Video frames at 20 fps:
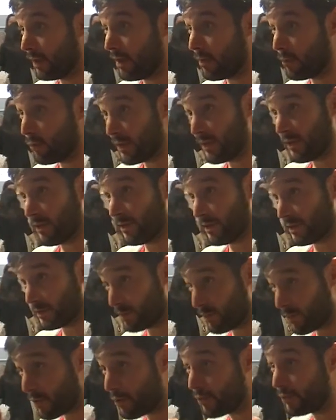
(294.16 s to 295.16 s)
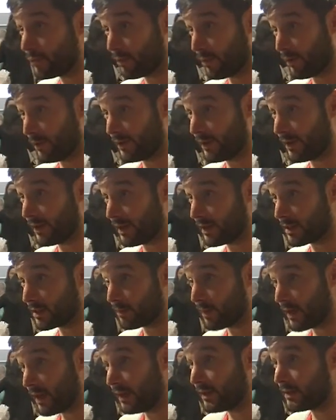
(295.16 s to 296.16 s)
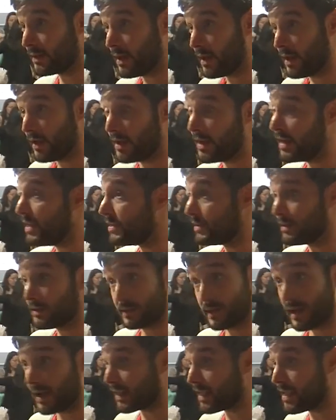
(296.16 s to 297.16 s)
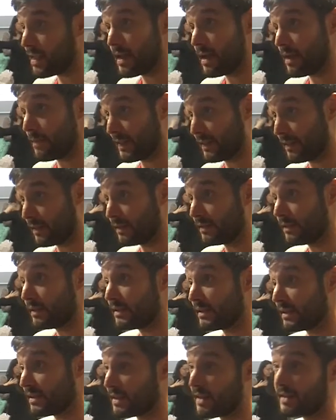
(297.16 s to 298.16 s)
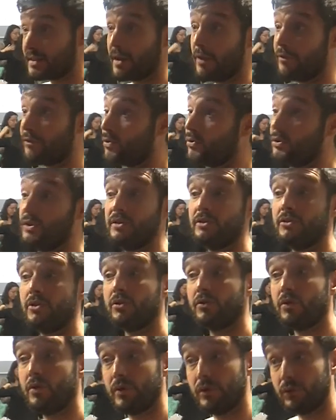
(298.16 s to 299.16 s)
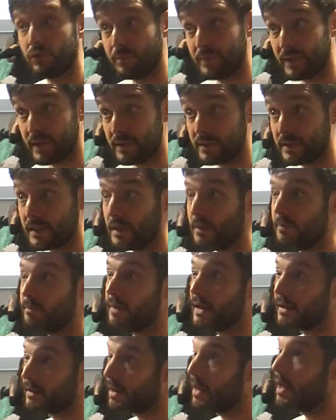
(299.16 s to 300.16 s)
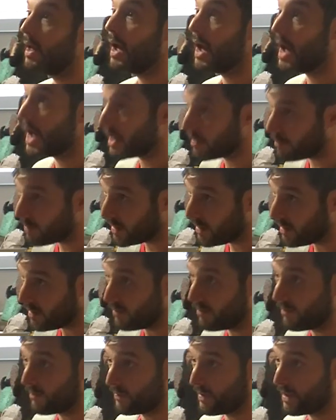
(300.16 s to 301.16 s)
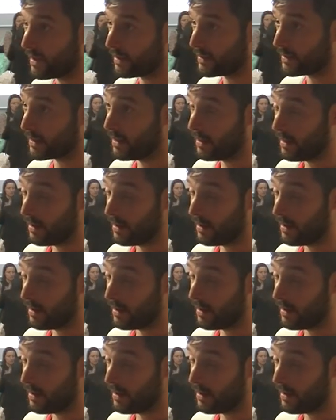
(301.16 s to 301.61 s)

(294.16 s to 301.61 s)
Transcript: within this broad political space is a key element and is essential. Of course, it's not going to be easy, but I believe that